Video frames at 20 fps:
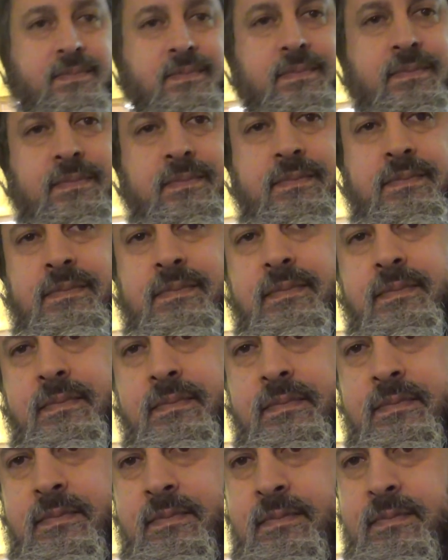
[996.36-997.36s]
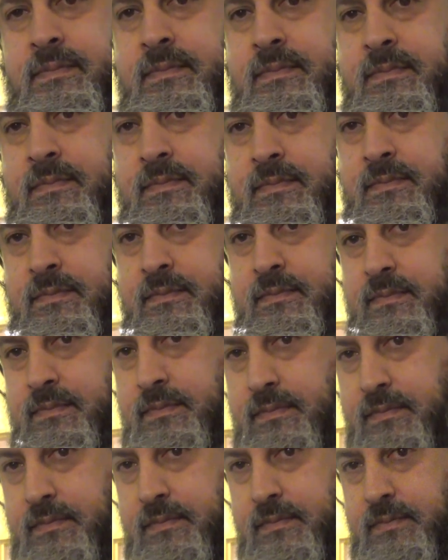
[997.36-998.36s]

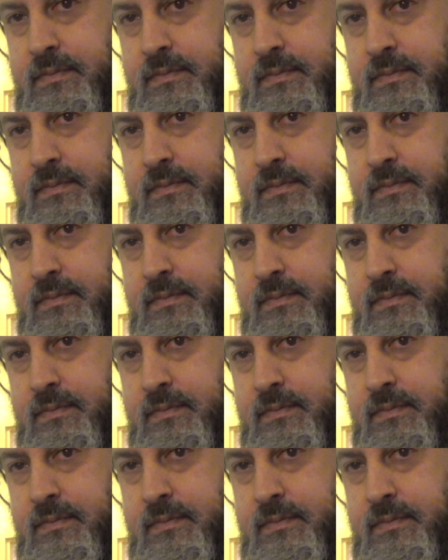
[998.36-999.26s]
Nothing is said.